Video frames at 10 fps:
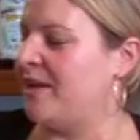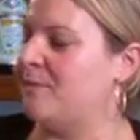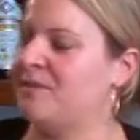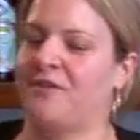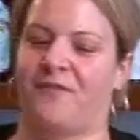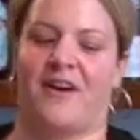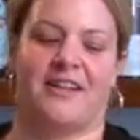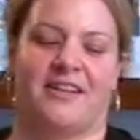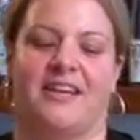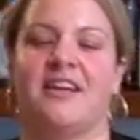it up too
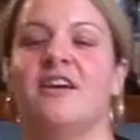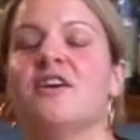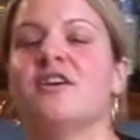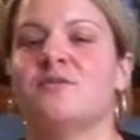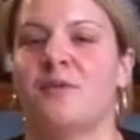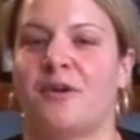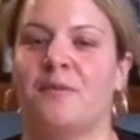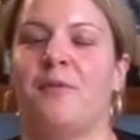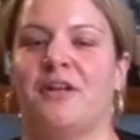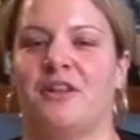finely because we're
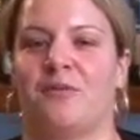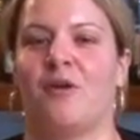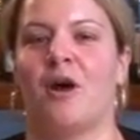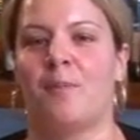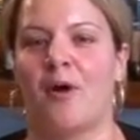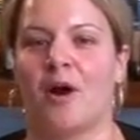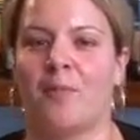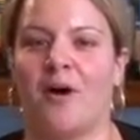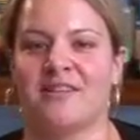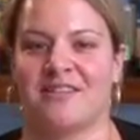gonna put it through our
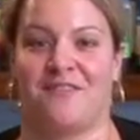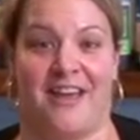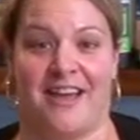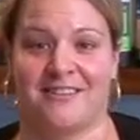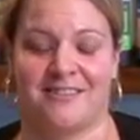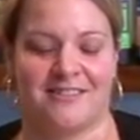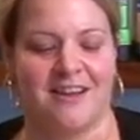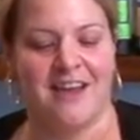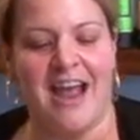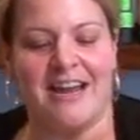Barboss Advance
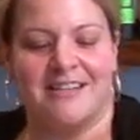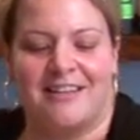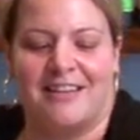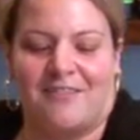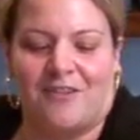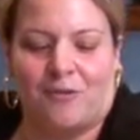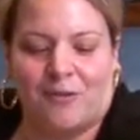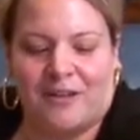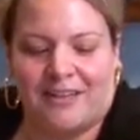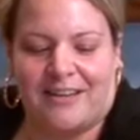and it's gonna give it a
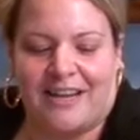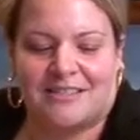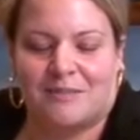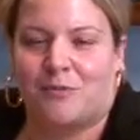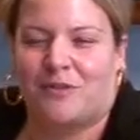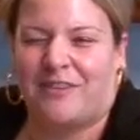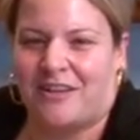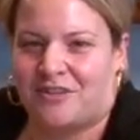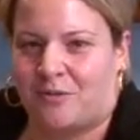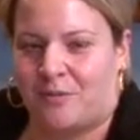really nice smooth
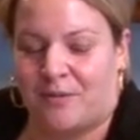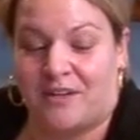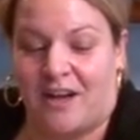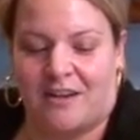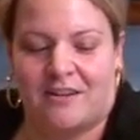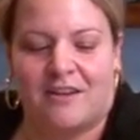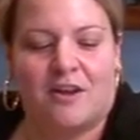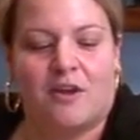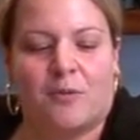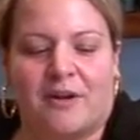texture when we're done.
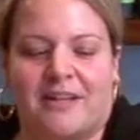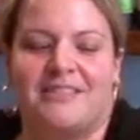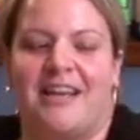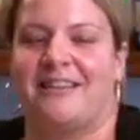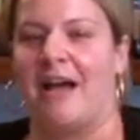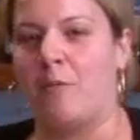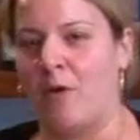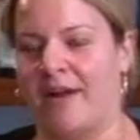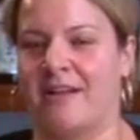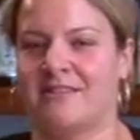We're gonna take that
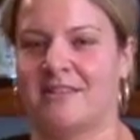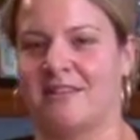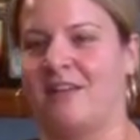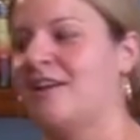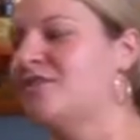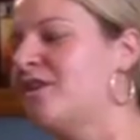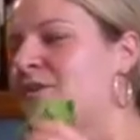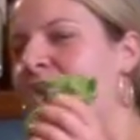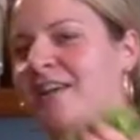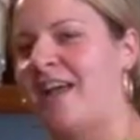one ounce of
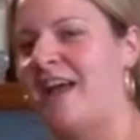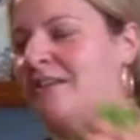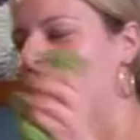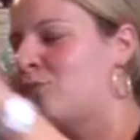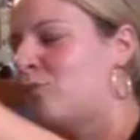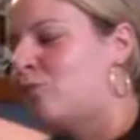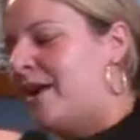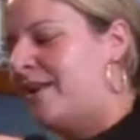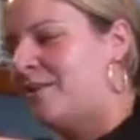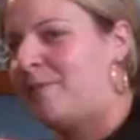cilantro, again,
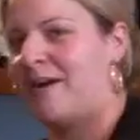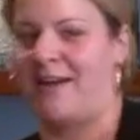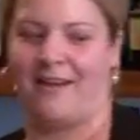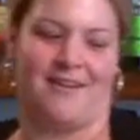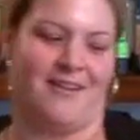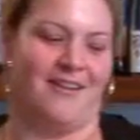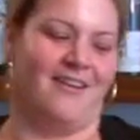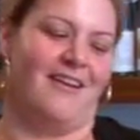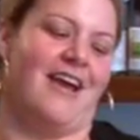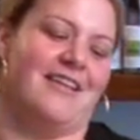right in the pot,
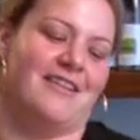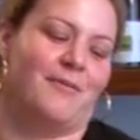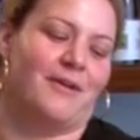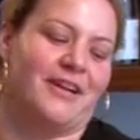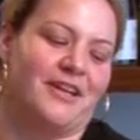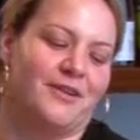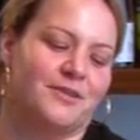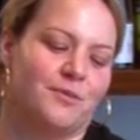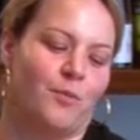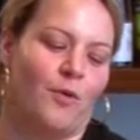and then we're gonna
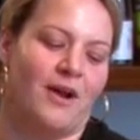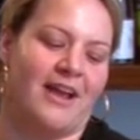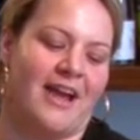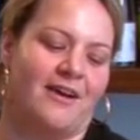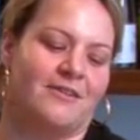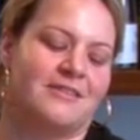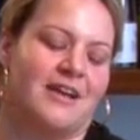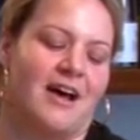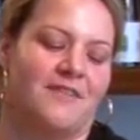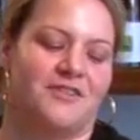use one ounce
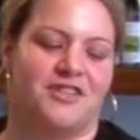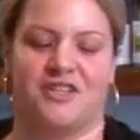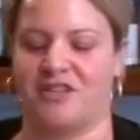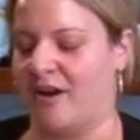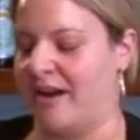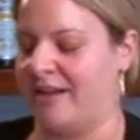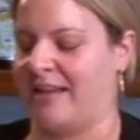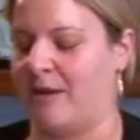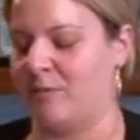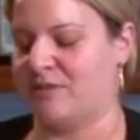of ginger, and
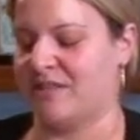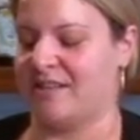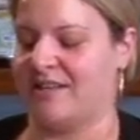again, with just a